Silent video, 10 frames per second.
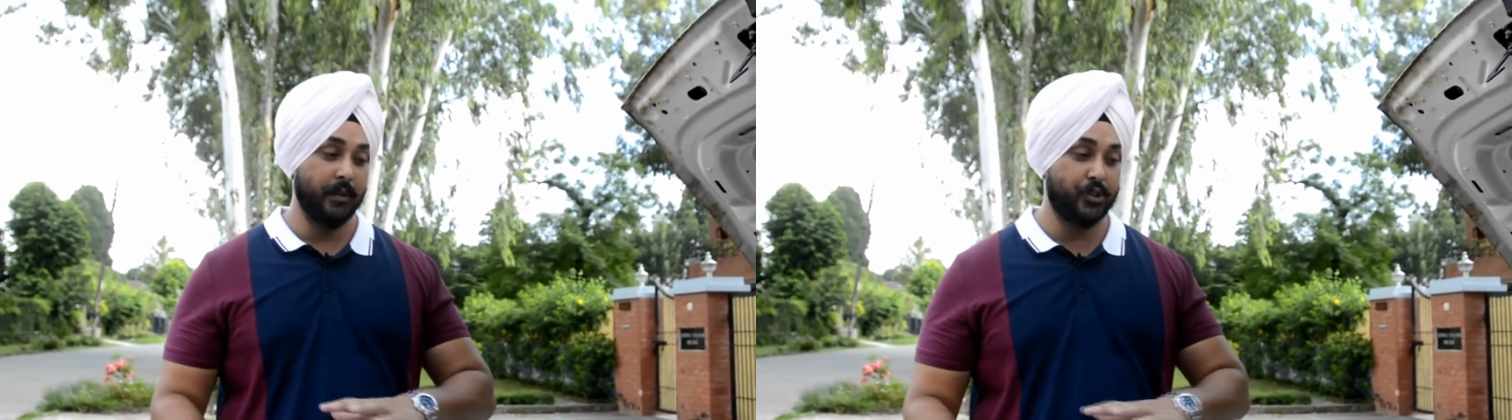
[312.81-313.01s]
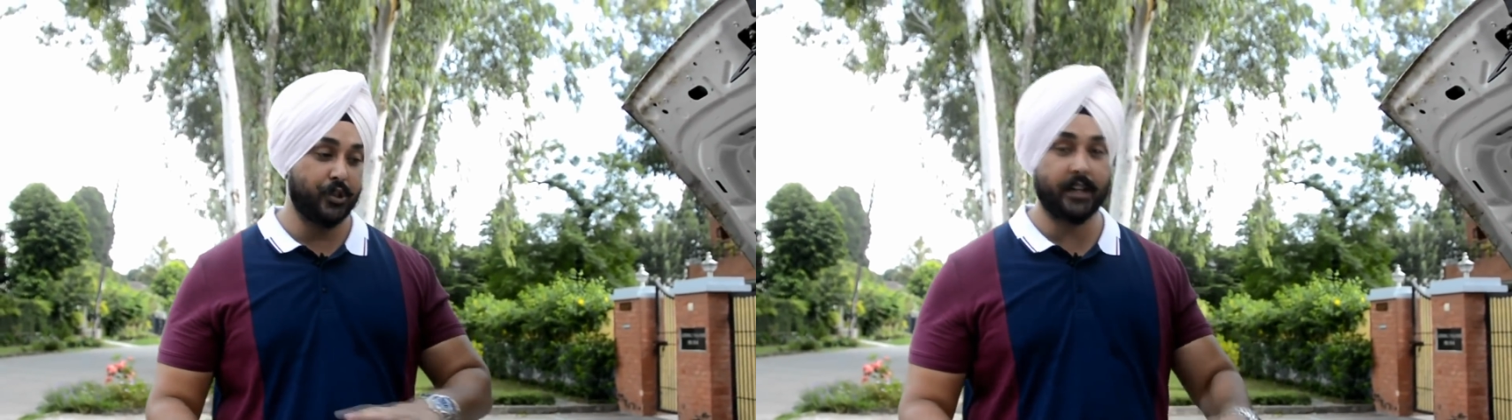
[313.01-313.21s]

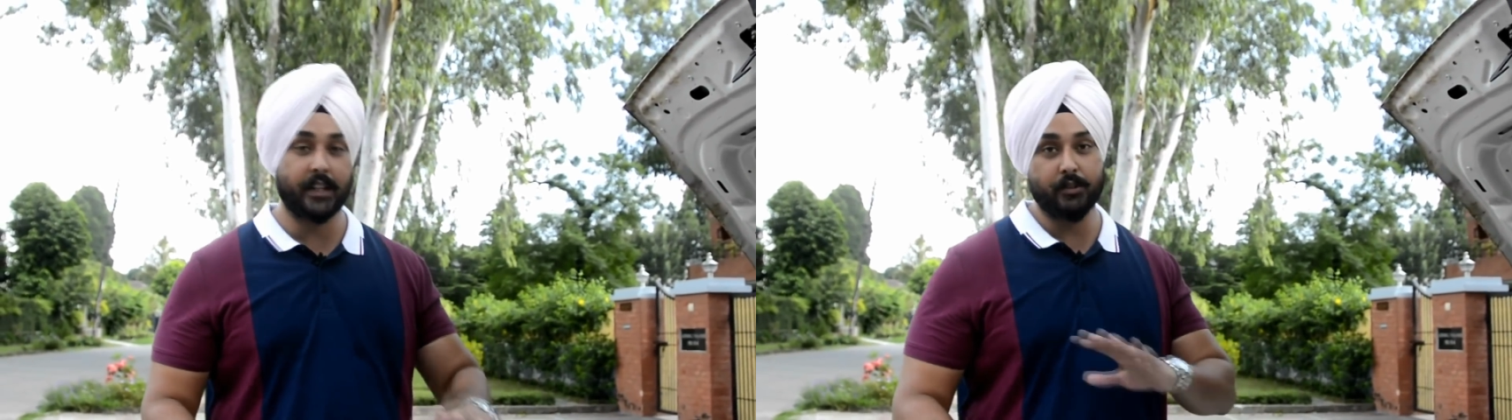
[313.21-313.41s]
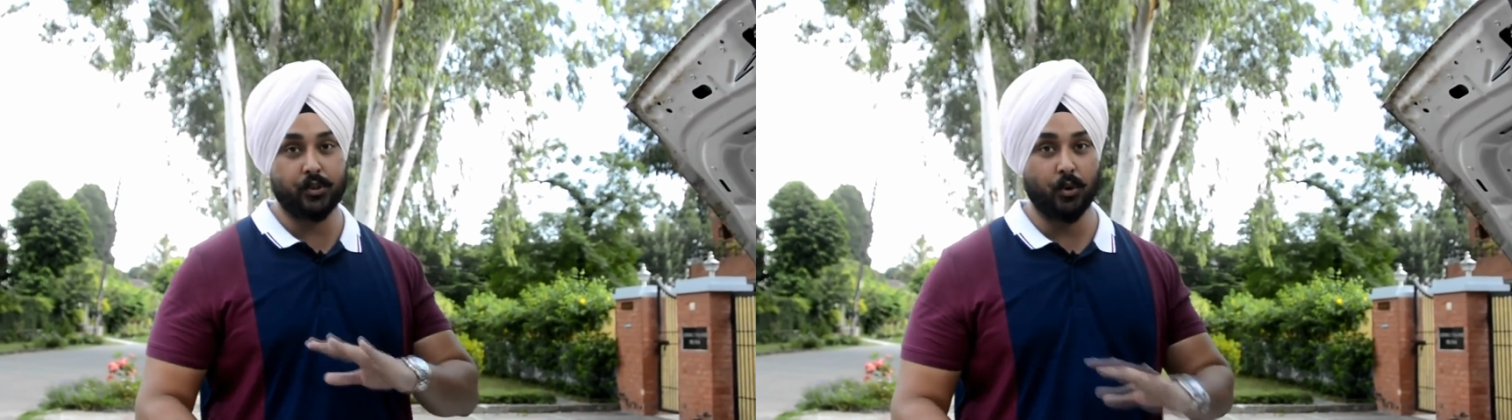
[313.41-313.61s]
checked, there
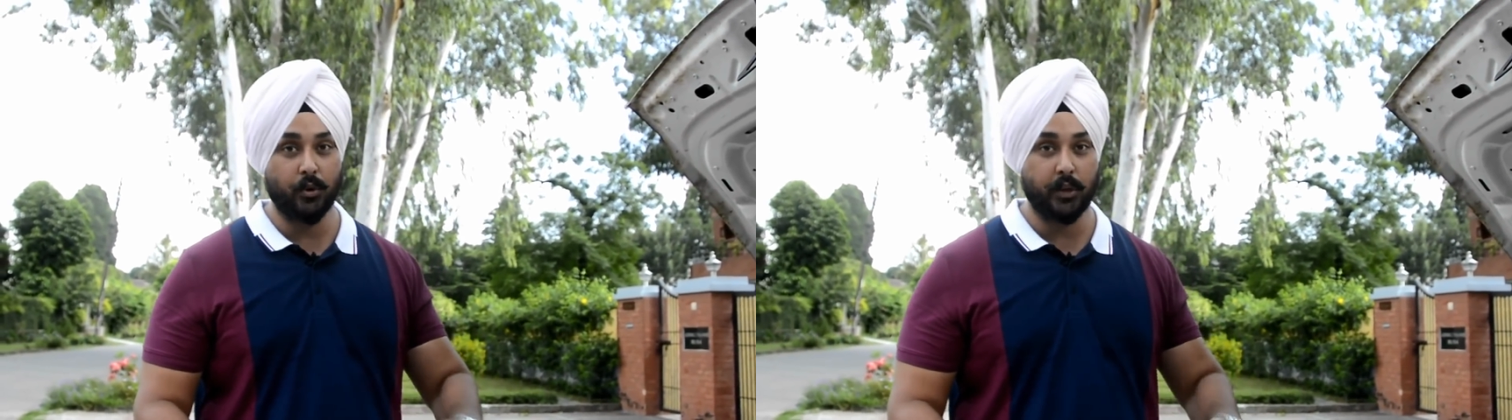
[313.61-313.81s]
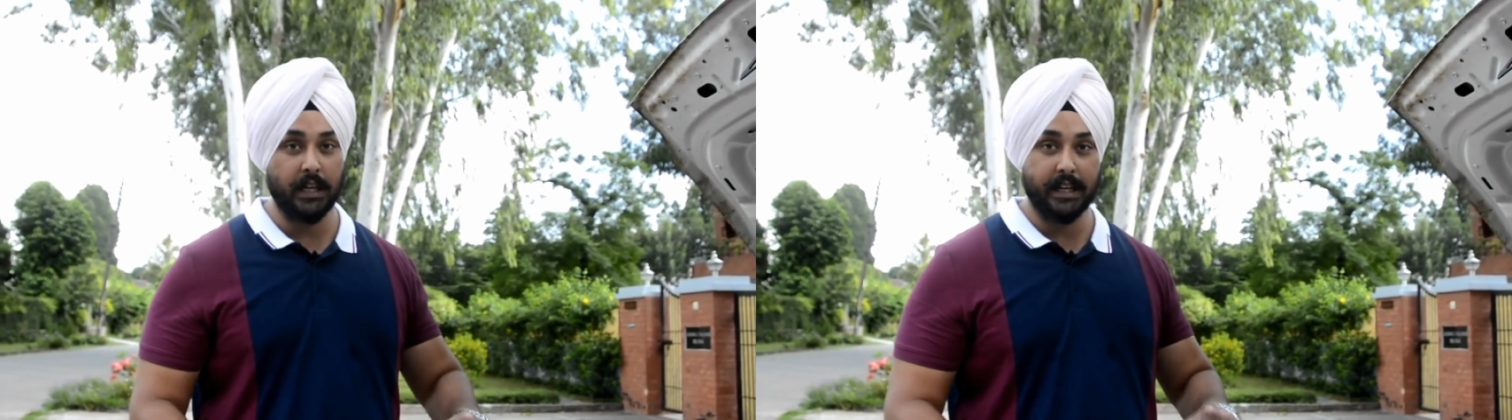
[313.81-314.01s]
was no
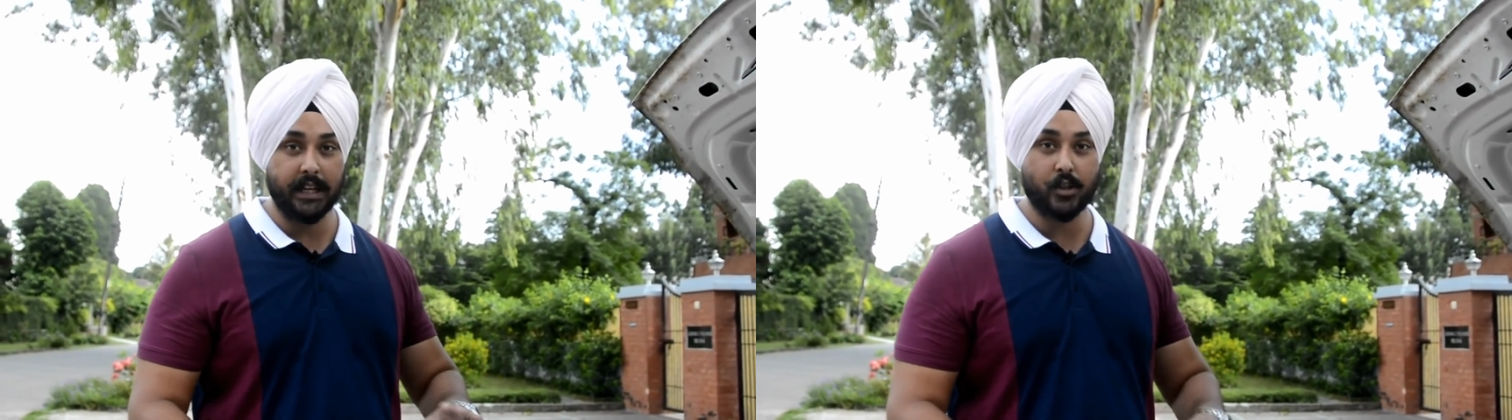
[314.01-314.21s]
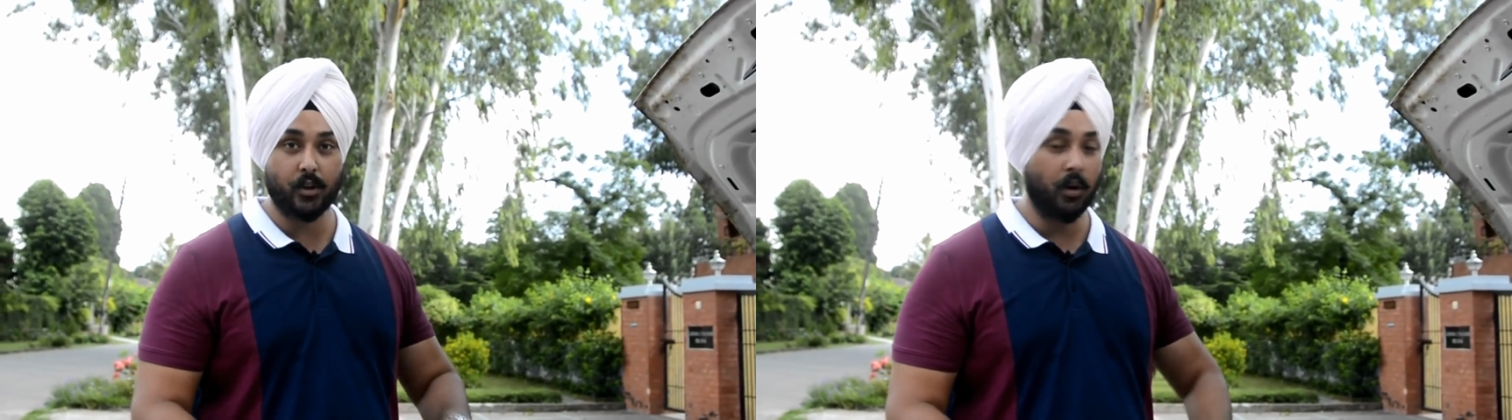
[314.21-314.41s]

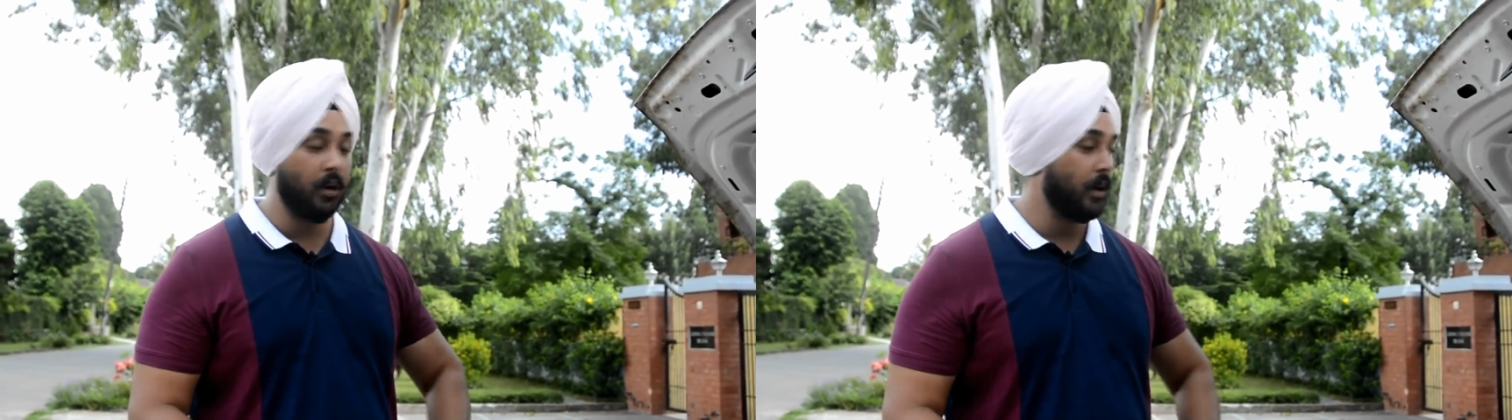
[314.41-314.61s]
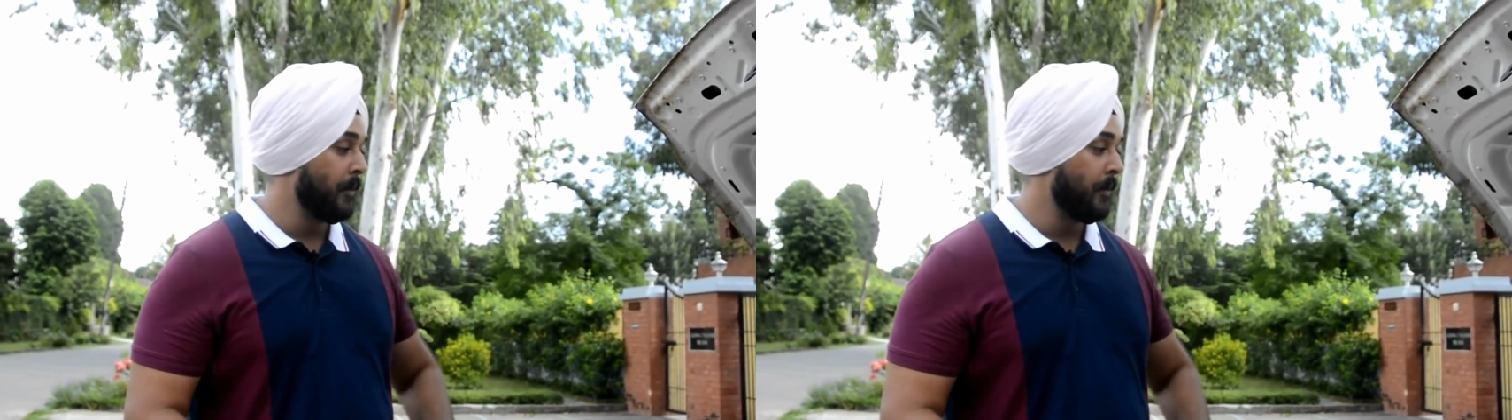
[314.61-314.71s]
leakage at all.